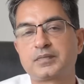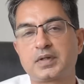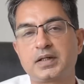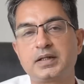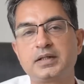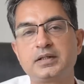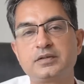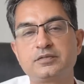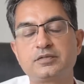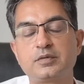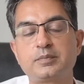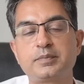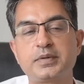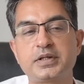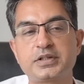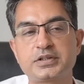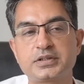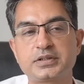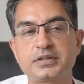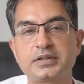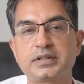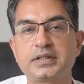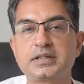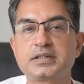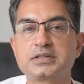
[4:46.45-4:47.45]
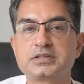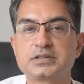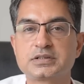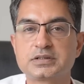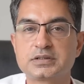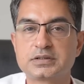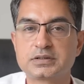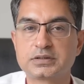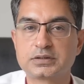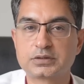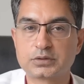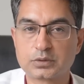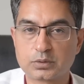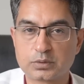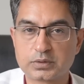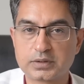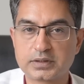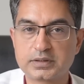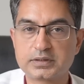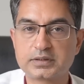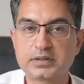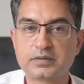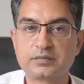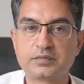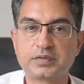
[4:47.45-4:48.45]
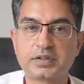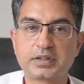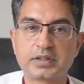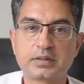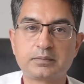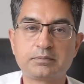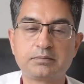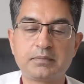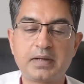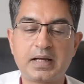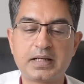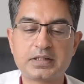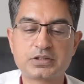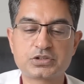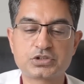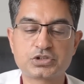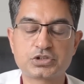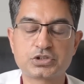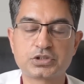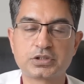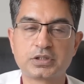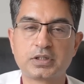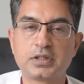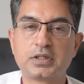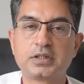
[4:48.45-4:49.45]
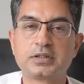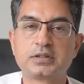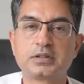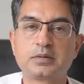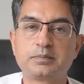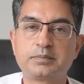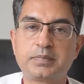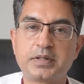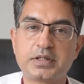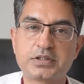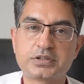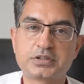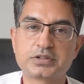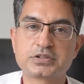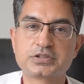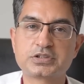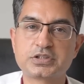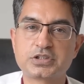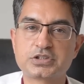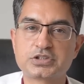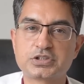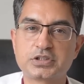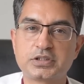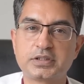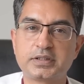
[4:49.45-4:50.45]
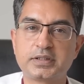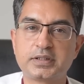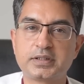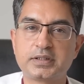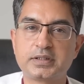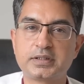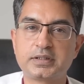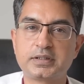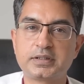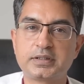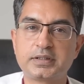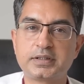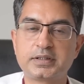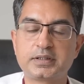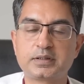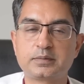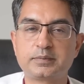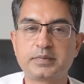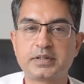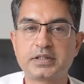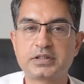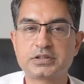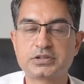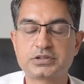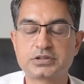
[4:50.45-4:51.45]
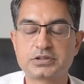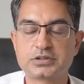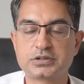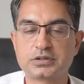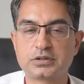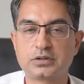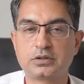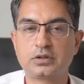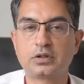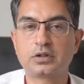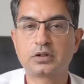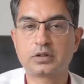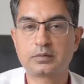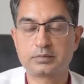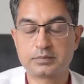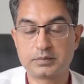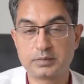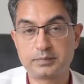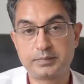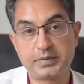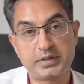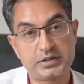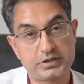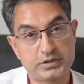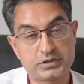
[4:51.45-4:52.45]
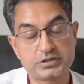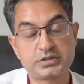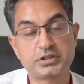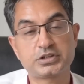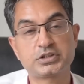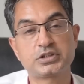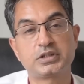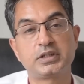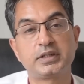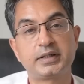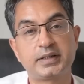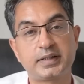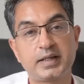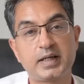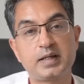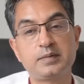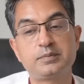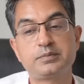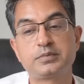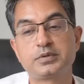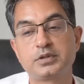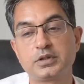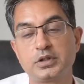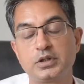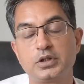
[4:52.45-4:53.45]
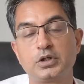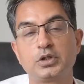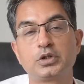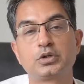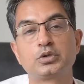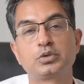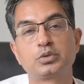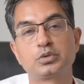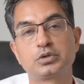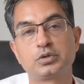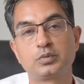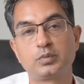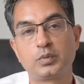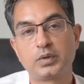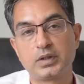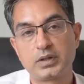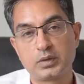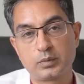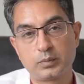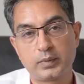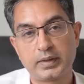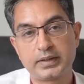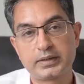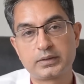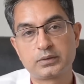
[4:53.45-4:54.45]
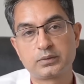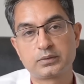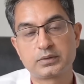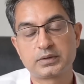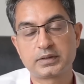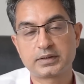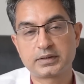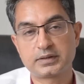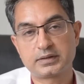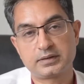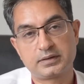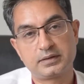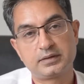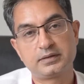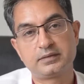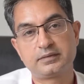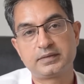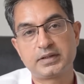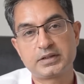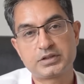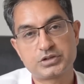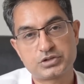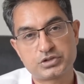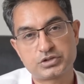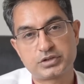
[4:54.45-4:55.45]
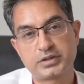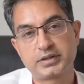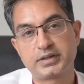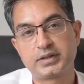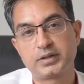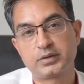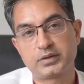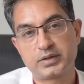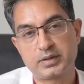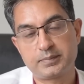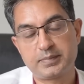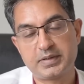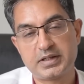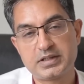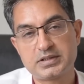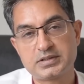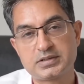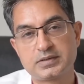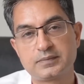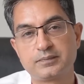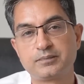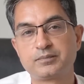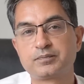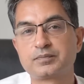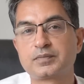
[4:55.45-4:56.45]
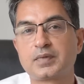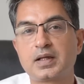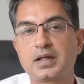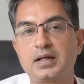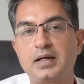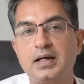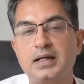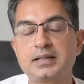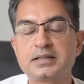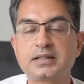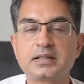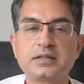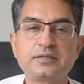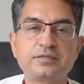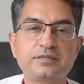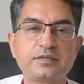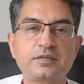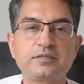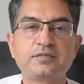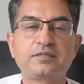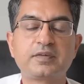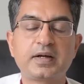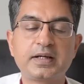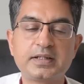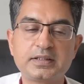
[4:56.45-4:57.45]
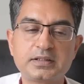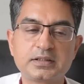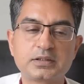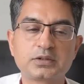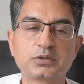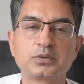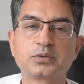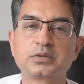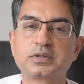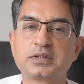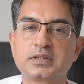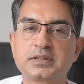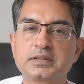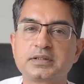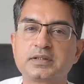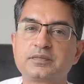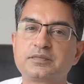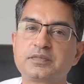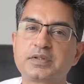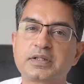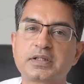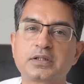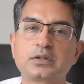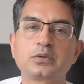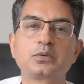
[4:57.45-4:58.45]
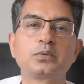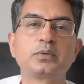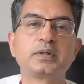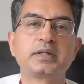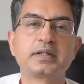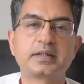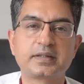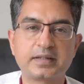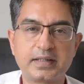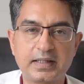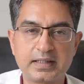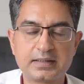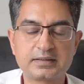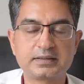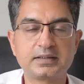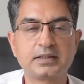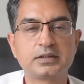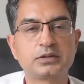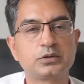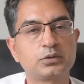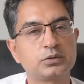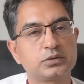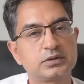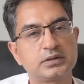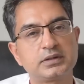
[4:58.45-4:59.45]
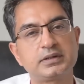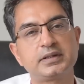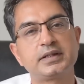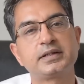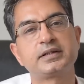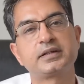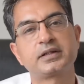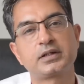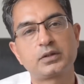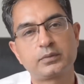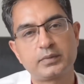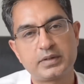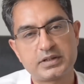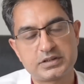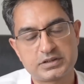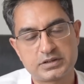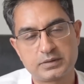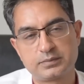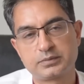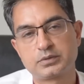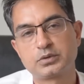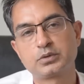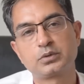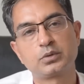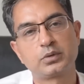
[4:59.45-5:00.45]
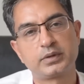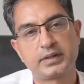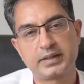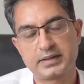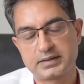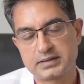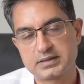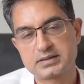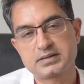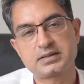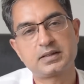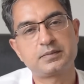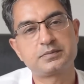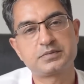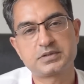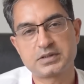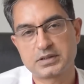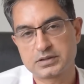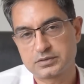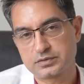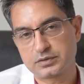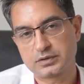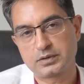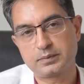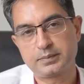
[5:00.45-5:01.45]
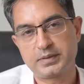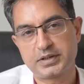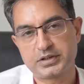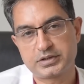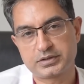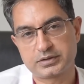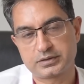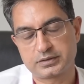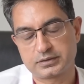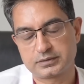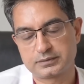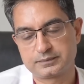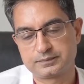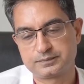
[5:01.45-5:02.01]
And if a patient needs a donor, then we can match the patient's HLA database or the patient's HLA type to the worldwide donor registry database. And then if we find a donor, then we can go and track that donor and request him to donate the stem cells for the patient.